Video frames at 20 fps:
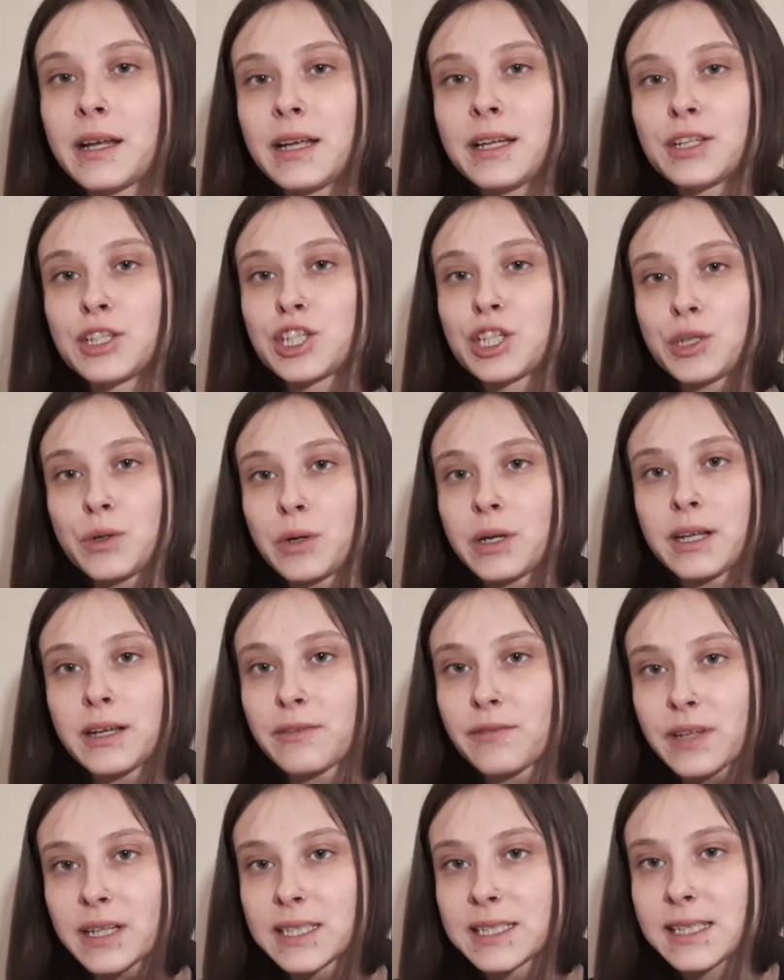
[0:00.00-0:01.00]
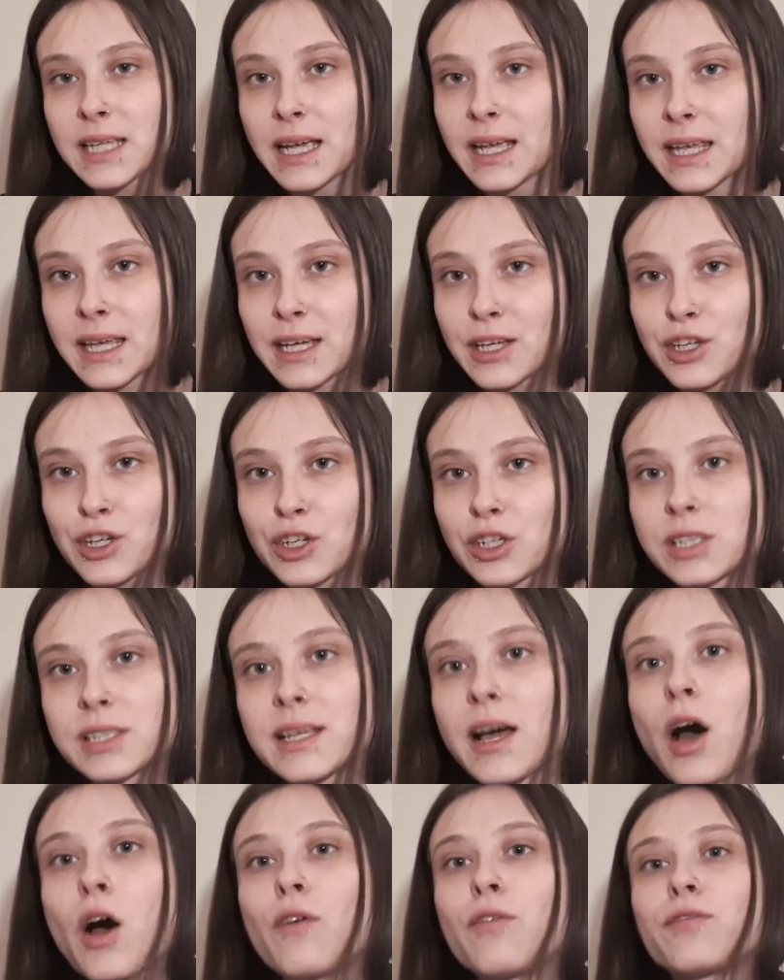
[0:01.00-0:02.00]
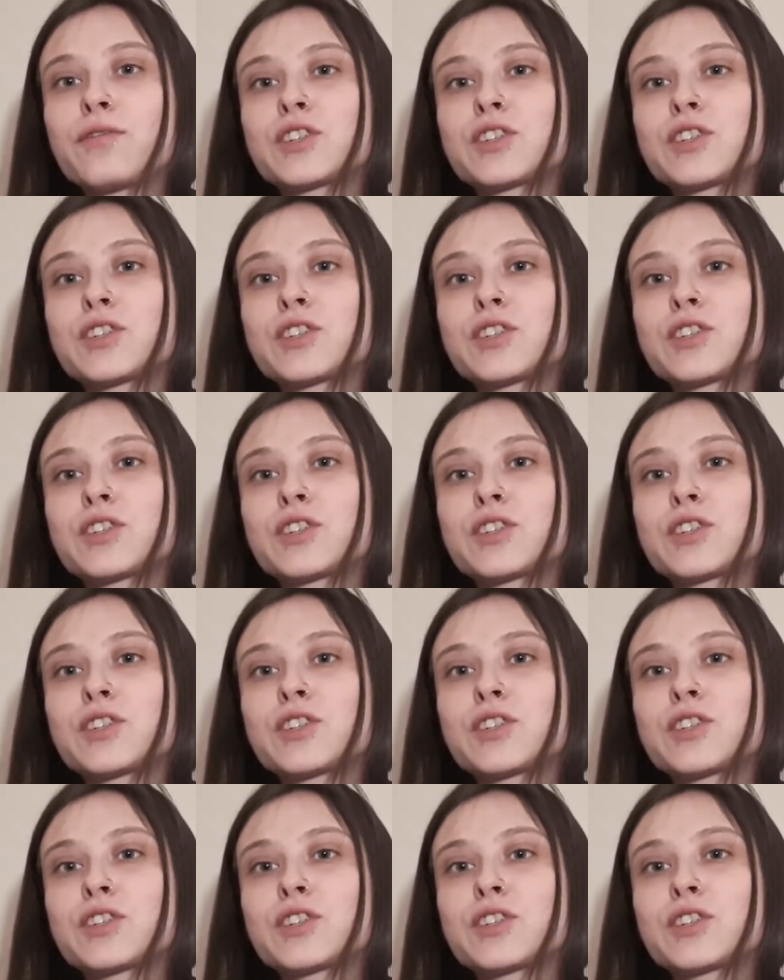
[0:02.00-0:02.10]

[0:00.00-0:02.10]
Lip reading: intuitive and psychic yourself.